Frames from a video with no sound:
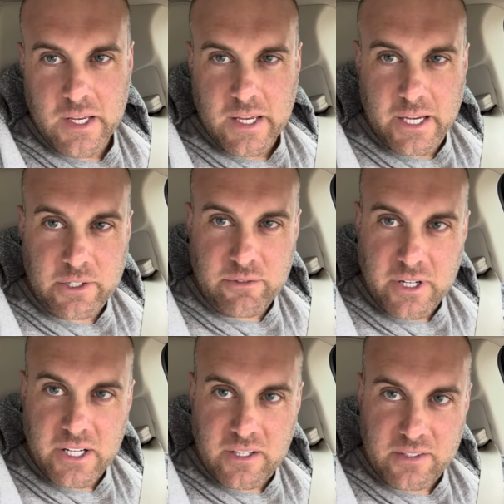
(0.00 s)
and
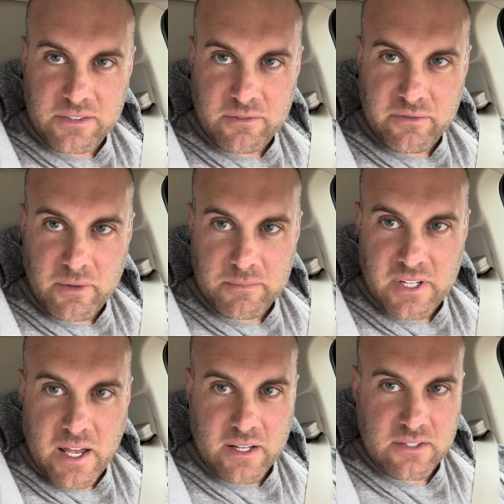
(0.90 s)
greetings from
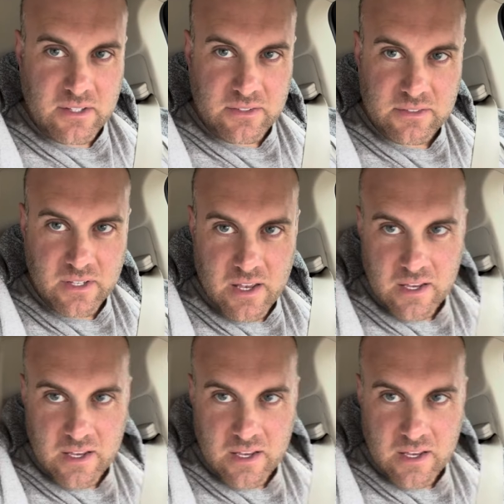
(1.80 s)
Texas.